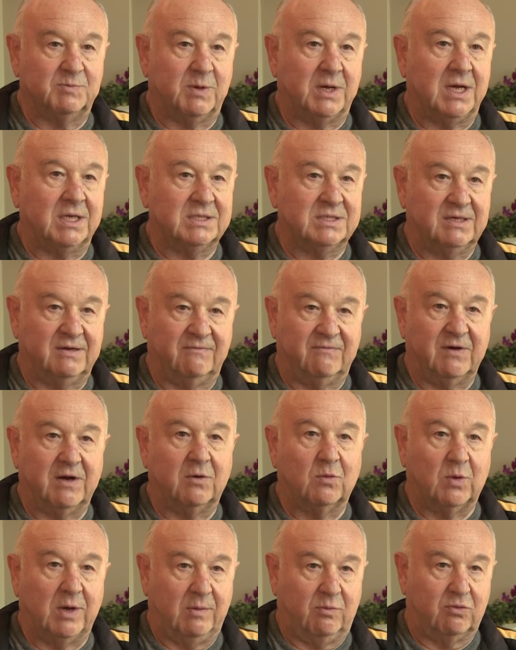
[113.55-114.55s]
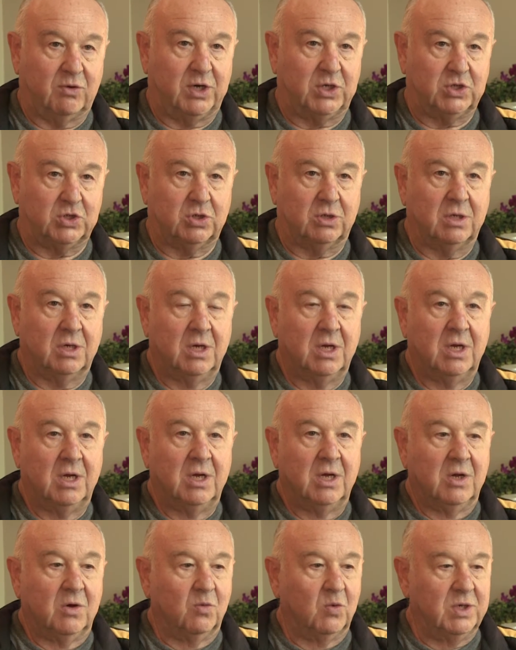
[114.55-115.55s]
positive airway pressure,
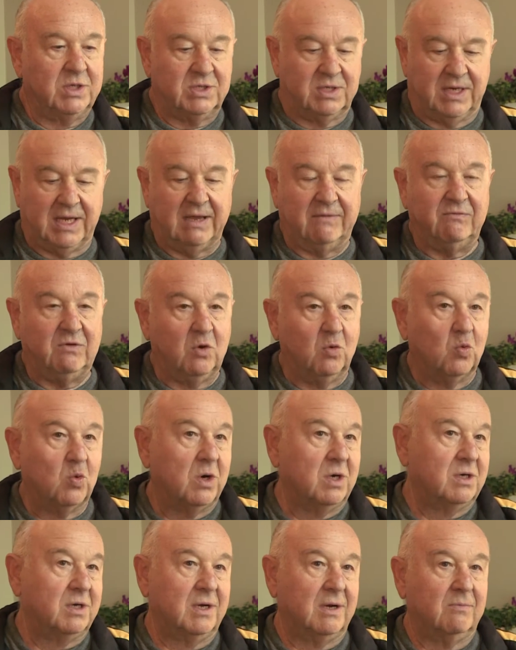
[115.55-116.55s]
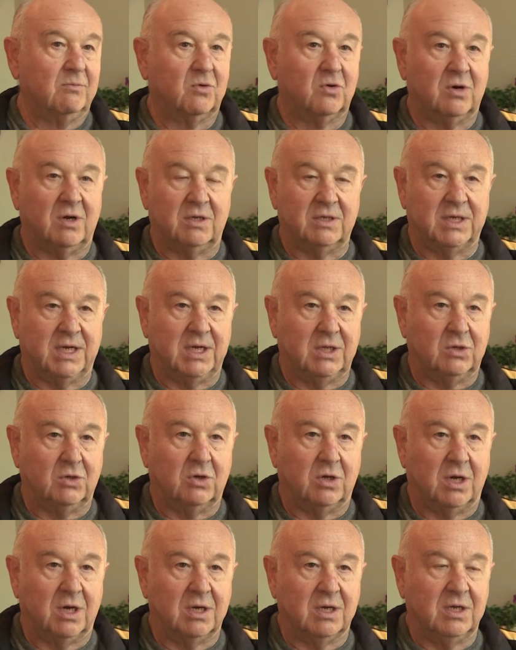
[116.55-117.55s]
which gave you one number all night
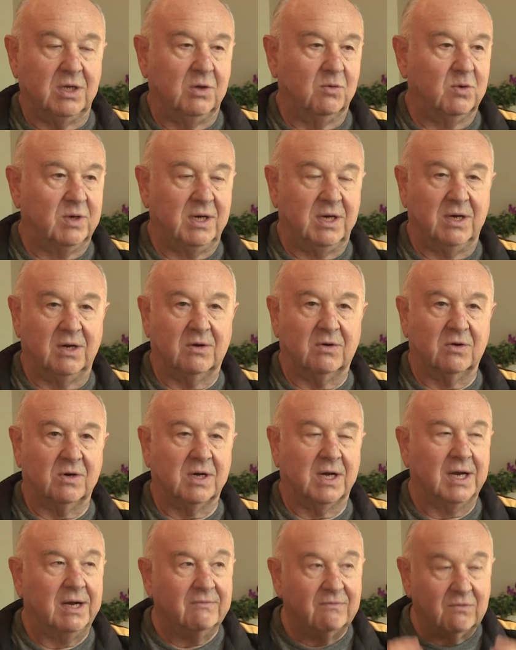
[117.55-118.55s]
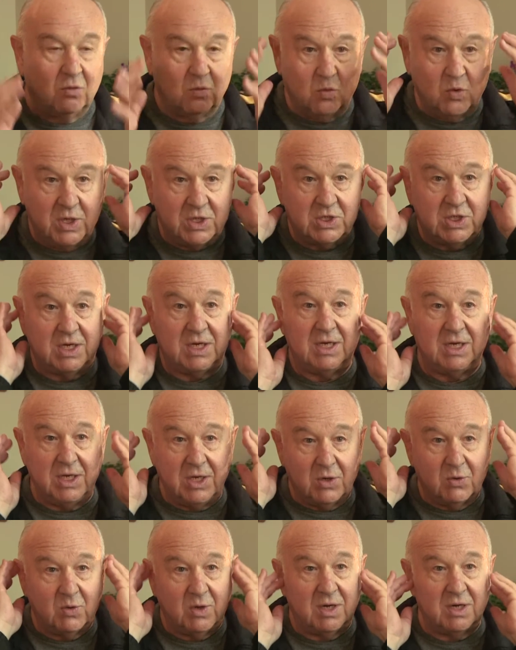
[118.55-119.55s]
long. You would hear kind of a whooshing in
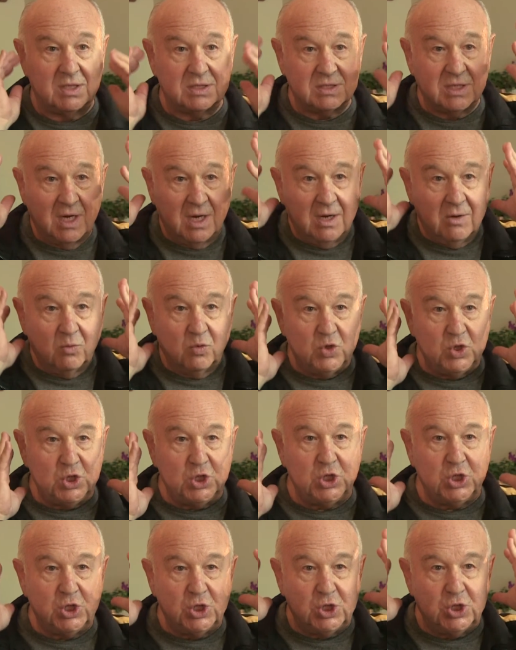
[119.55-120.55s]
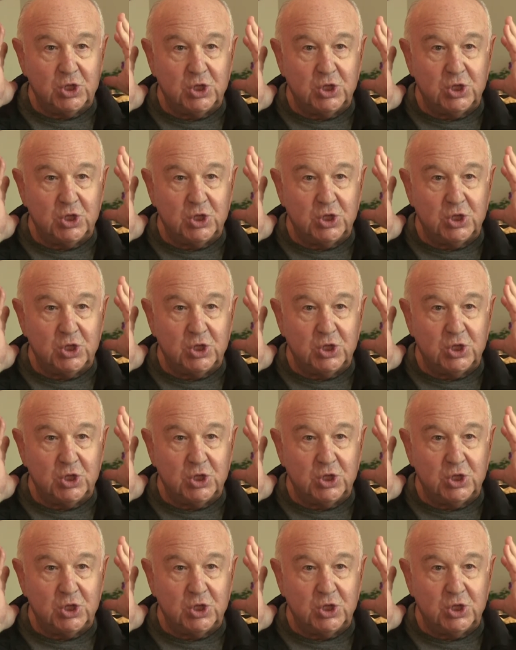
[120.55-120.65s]
your ears. Whoosh.